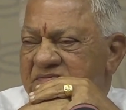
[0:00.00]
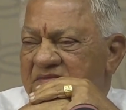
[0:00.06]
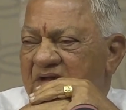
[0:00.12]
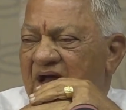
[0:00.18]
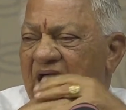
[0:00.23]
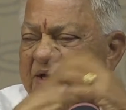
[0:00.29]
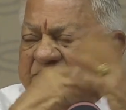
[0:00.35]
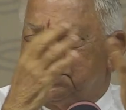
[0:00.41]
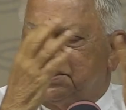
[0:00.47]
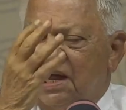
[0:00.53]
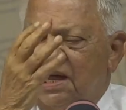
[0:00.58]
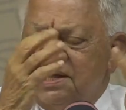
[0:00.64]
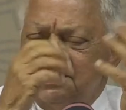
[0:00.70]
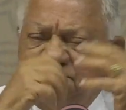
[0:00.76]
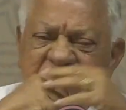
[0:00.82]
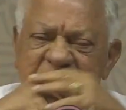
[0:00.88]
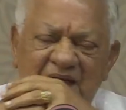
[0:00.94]
Ashta
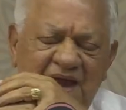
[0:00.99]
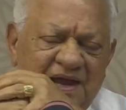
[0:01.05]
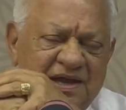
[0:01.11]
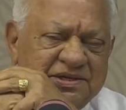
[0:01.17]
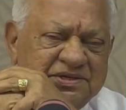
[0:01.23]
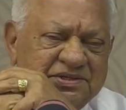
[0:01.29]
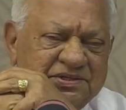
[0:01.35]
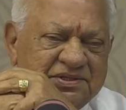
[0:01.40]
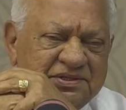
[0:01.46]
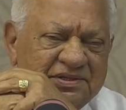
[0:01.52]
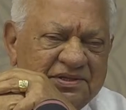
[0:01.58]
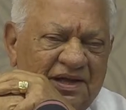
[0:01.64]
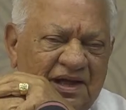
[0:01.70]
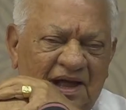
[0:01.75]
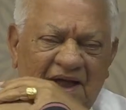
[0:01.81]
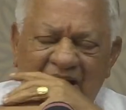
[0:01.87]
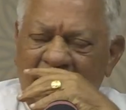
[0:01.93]
is 8.
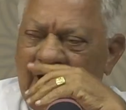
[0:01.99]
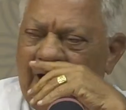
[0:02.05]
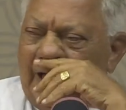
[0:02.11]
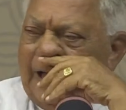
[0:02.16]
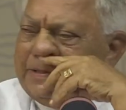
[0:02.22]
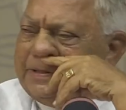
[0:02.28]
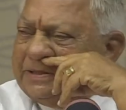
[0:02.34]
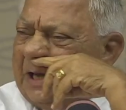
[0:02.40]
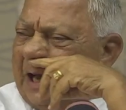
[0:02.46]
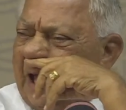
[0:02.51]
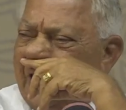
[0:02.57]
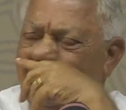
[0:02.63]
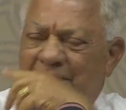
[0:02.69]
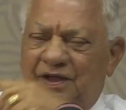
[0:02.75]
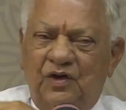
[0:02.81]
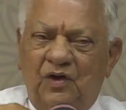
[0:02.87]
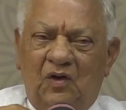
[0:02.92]

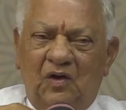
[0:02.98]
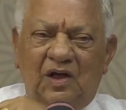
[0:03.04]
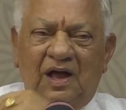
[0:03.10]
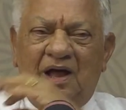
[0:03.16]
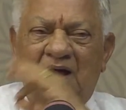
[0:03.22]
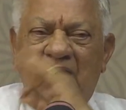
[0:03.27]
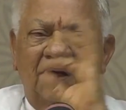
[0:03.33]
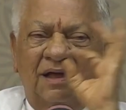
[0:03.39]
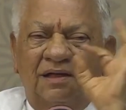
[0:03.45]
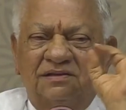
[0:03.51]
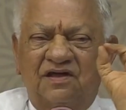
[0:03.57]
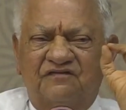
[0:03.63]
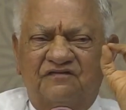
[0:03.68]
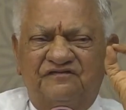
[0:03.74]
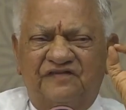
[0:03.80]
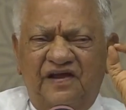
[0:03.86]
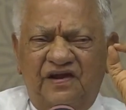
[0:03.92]
Ashtanga Yoga.
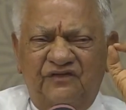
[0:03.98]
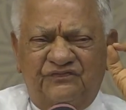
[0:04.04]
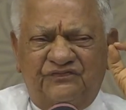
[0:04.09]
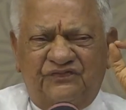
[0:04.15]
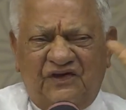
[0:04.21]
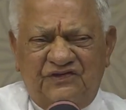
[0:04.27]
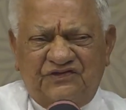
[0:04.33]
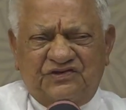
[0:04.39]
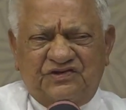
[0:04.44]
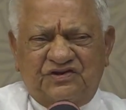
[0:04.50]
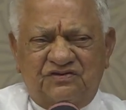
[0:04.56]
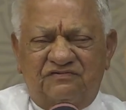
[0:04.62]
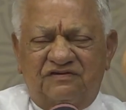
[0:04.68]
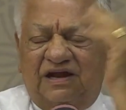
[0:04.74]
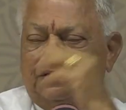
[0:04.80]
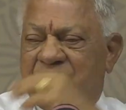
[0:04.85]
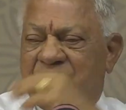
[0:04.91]
The very first
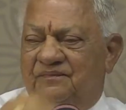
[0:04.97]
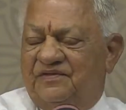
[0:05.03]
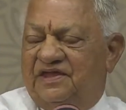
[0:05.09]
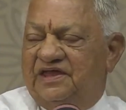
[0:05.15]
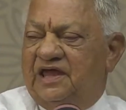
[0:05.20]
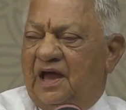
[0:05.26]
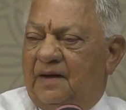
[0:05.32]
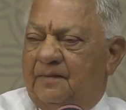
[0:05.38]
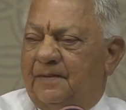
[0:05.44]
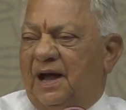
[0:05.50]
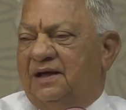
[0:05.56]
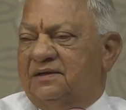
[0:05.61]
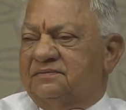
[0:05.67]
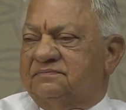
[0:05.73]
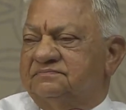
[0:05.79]
one, Yama.